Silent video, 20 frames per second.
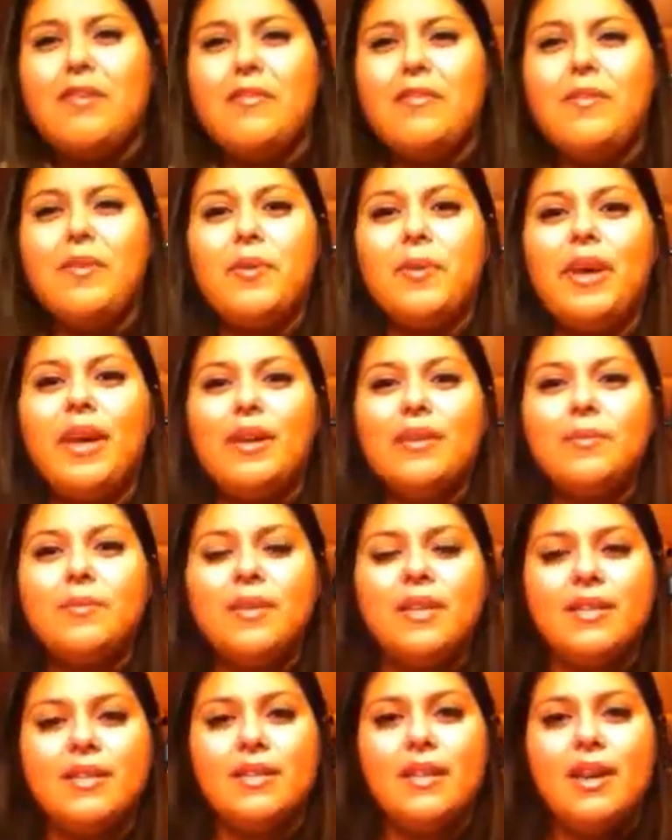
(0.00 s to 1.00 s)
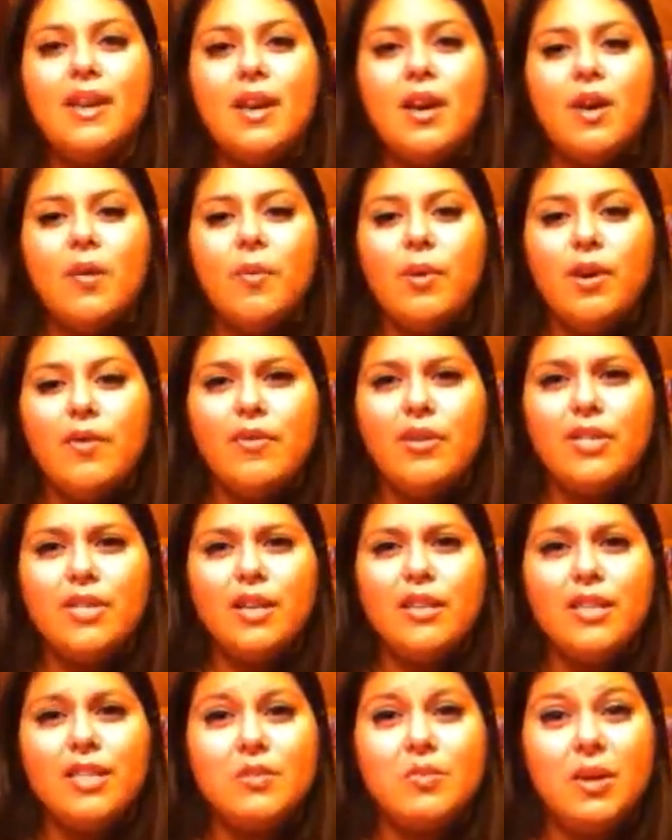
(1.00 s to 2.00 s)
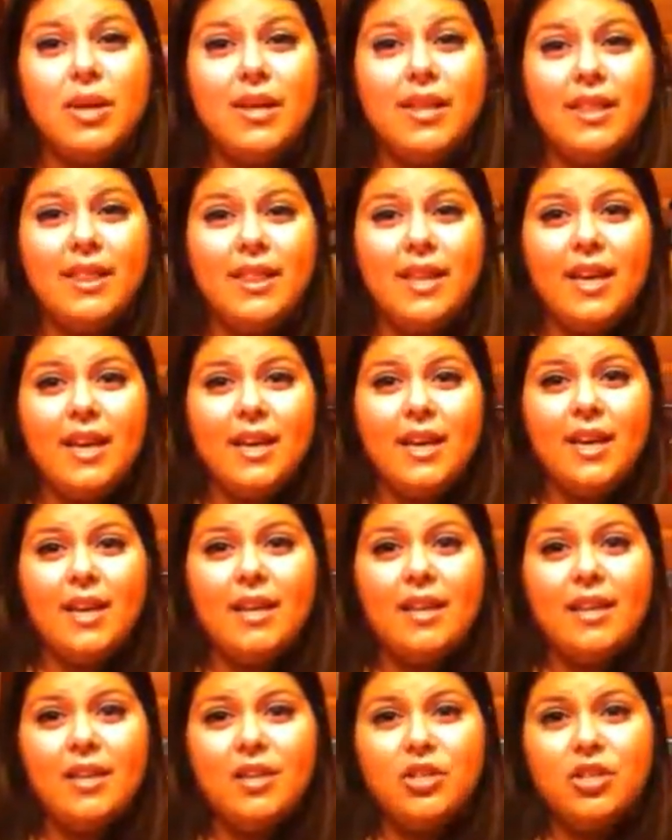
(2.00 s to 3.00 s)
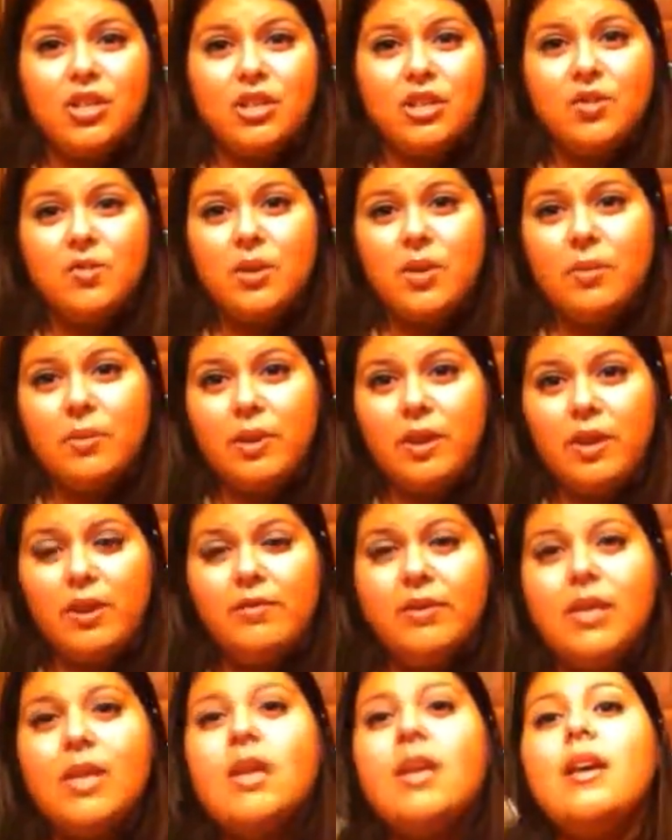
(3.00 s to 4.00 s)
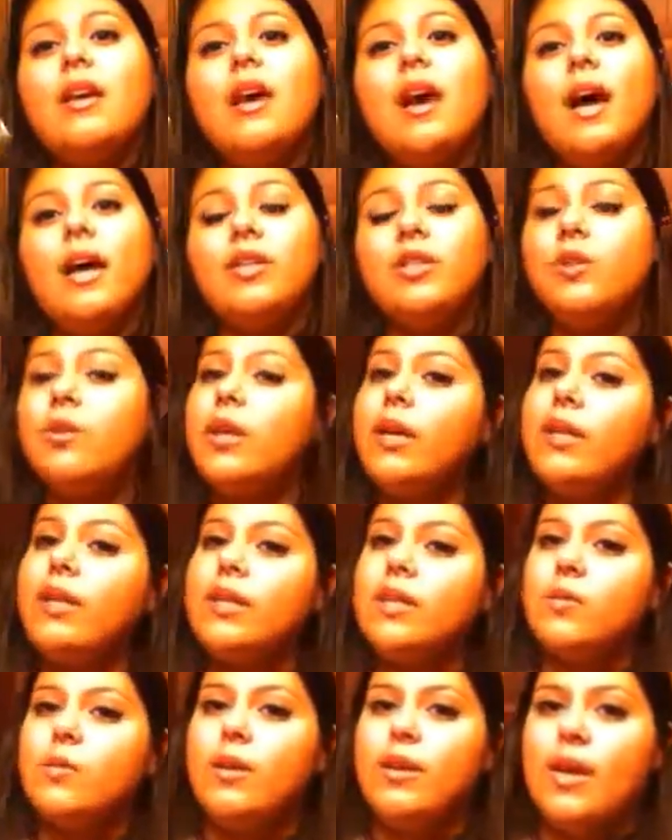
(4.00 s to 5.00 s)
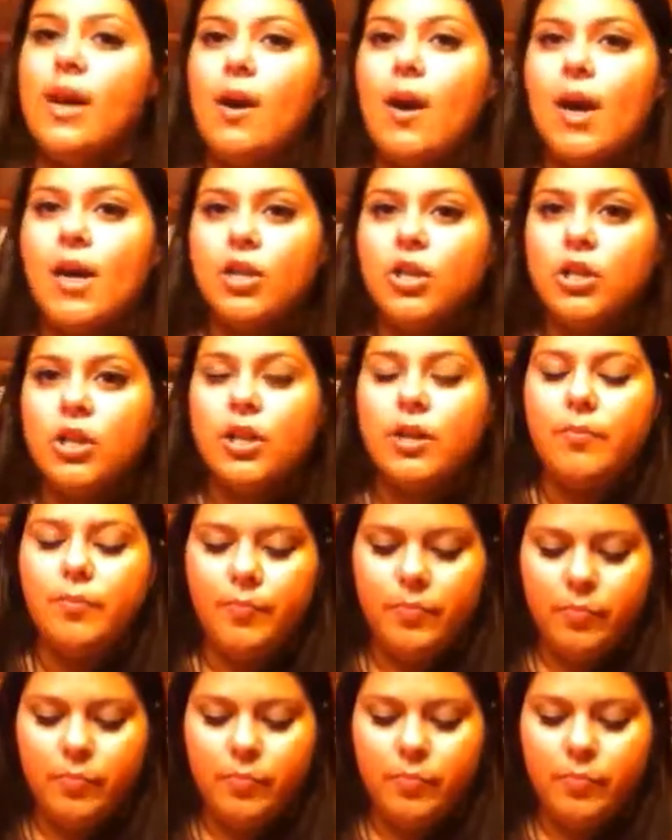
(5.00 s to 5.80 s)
a few days because when I first got this one, I didn't like it. And then I tried this one. I really loved it. I do like this one now, actually.